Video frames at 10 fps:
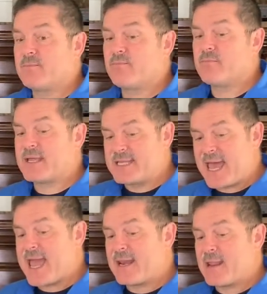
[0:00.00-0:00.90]
My
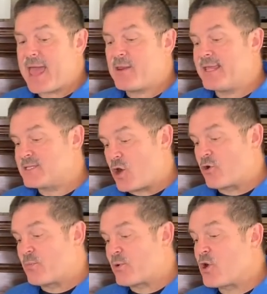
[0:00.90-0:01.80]
dad had his own
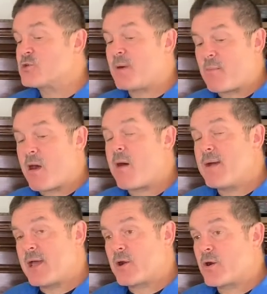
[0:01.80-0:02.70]
approach, my mom
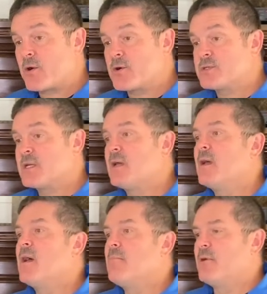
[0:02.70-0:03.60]
had hers,
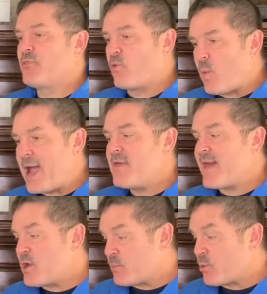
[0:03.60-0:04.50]
but the way they
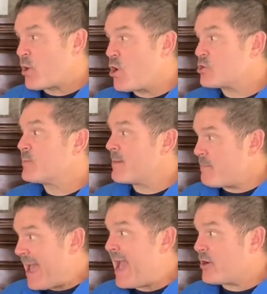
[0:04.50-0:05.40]
approached me
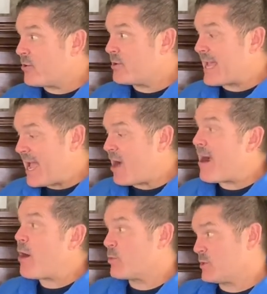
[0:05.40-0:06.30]
mattered to how
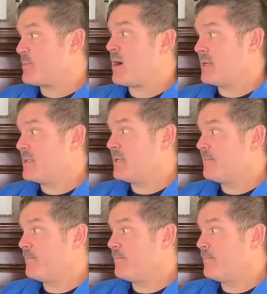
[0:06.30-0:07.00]
I responded.